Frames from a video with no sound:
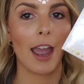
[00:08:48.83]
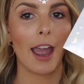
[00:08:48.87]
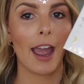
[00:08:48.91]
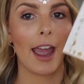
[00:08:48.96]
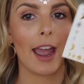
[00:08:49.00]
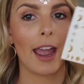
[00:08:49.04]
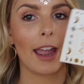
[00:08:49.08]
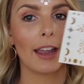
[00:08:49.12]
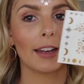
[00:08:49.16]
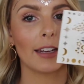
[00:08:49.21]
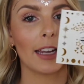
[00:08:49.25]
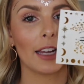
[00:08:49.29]

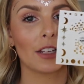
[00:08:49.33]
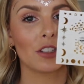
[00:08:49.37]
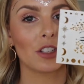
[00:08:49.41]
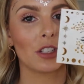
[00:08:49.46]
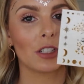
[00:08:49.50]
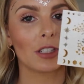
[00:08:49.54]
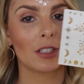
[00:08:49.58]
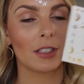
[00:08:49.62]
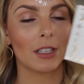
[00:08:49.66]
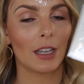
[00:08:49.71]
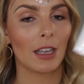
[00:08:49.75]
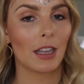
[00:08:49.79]
and as you
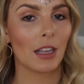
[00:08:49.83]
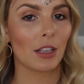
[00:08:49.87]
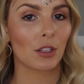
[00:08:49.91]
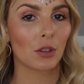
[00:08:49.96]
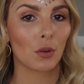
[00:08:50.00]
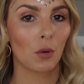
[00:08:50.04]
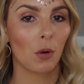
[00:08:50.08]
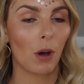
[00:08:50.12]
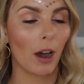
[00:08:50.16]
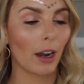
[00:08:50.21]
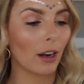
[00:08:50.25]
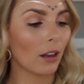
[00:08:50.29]
can see there's
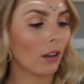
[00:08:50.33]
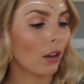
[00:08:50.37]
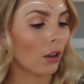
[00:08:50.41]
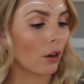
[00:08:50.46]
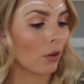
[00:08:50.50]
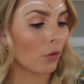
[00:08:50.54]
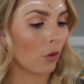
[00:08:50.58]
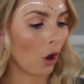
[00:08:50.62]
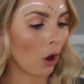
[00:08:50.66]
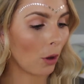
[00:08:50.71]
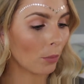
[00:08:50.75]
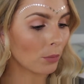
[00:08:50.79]
quite a lot
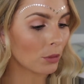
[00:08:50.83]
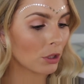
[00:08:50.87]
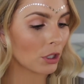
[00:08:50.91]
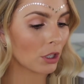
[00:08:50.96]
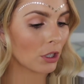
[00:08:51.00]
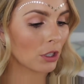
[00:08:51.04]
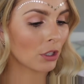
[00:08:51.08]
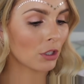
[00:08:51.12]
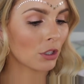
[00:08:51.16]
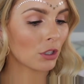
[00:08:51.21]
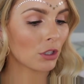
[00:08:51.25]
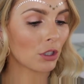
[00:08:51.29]
of
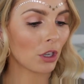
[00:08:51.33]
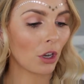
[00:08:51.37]
options,